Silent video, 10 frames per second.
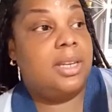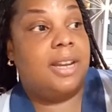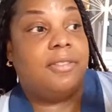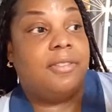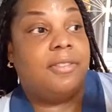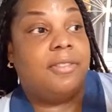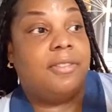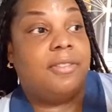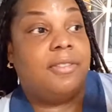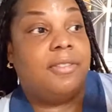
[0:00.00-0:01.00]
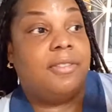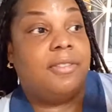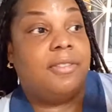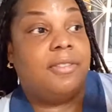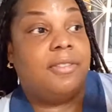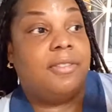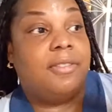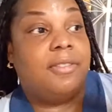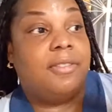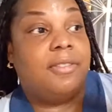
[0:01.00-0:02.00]
Never call yourself
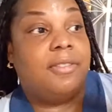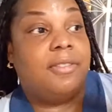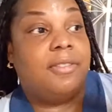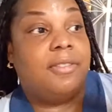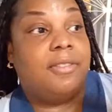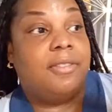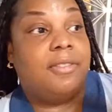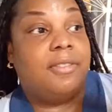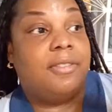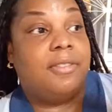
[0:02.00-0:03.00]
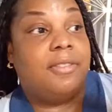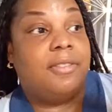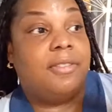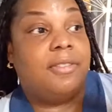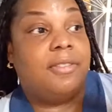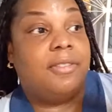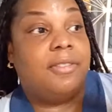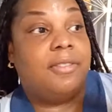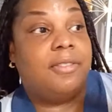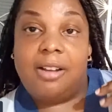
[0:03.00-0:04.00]
anything beneath a
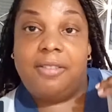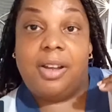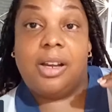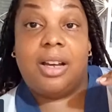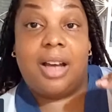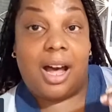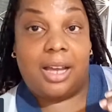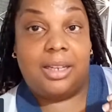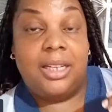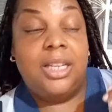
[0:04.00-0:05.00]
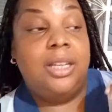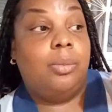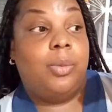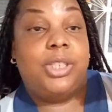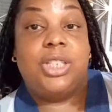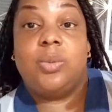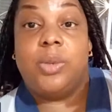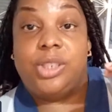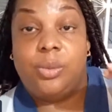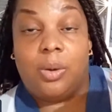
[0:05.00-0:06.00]
creation of God, which is
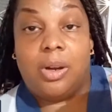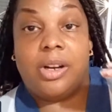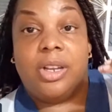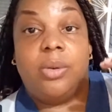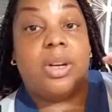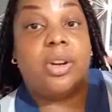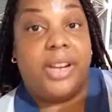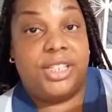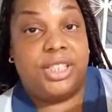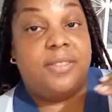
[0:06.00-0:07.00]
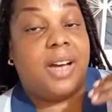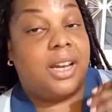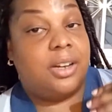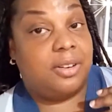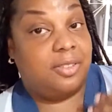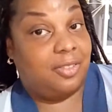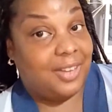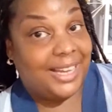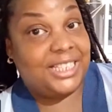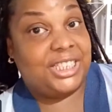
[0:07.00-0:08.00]
what you are. You're a creation of God, a
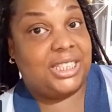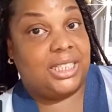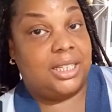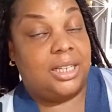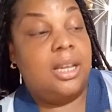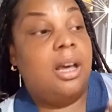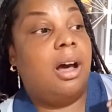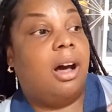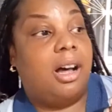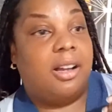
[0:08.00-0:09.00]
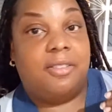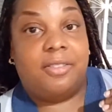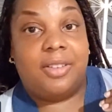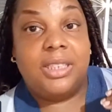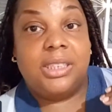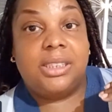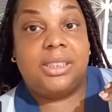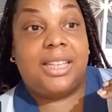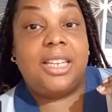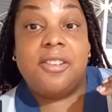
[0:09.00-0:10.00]
reflection of
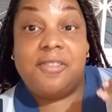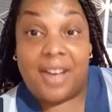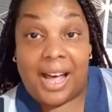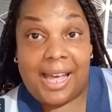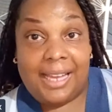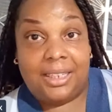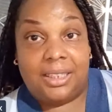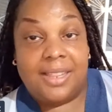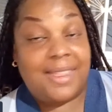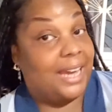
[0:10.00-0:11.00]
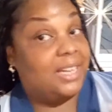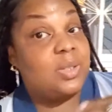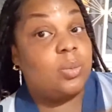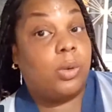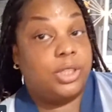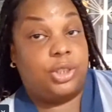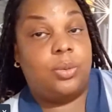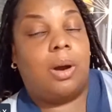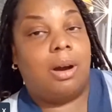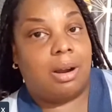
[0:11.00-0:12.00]
the divine. That is what
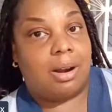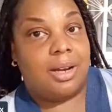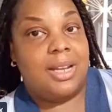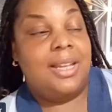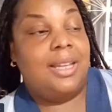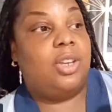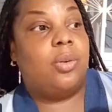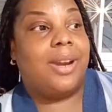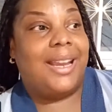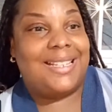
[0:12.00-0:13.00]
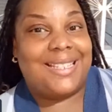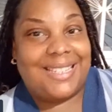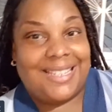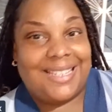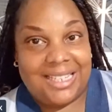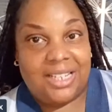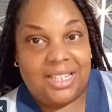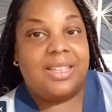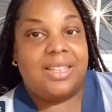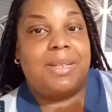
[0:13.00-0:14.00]
you are. You're existing
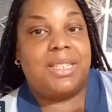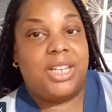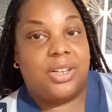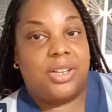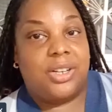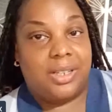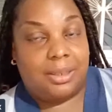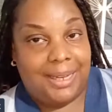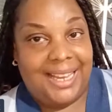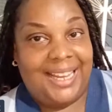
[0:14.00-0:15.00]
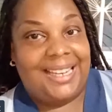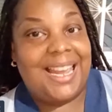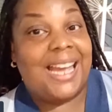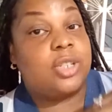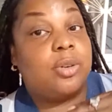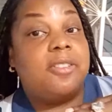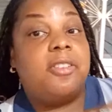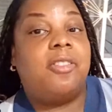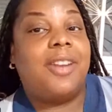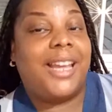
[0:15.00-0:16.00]
on this material plane as a
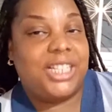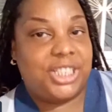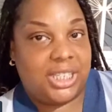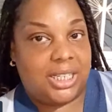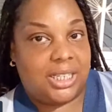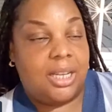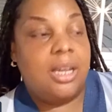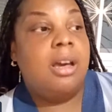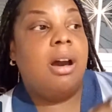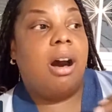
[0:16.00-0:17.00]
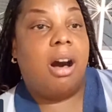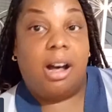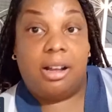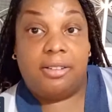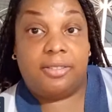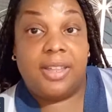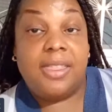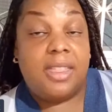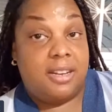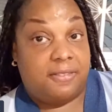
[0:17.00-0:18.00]
reflection of
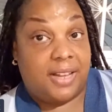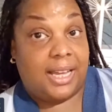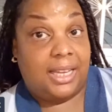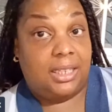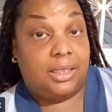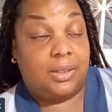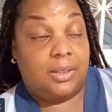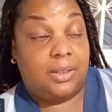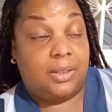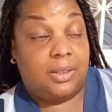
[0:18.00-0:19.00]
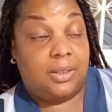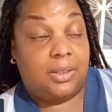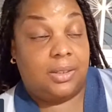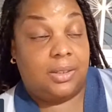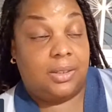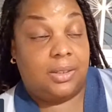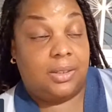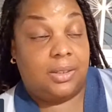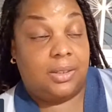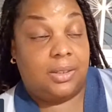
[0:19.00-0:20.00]
the divine, okay? So
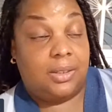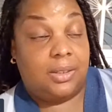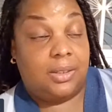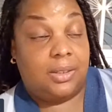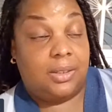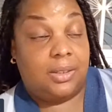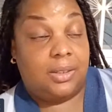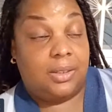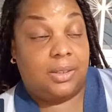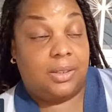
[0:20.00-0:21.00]
never call yourself like,